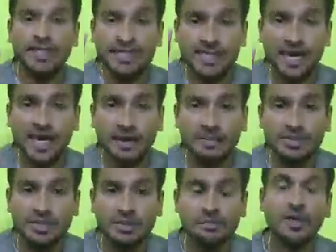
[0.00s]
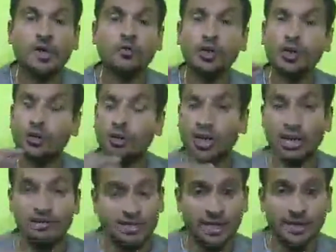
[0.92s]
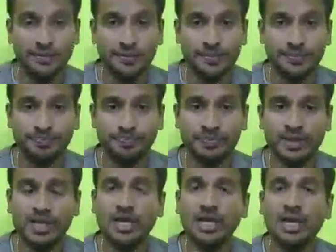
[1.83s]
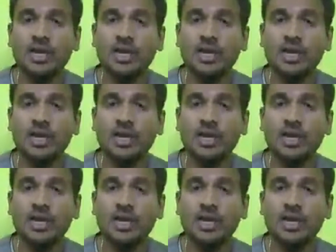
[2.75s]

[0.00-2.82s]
fixed times, but we do not have time.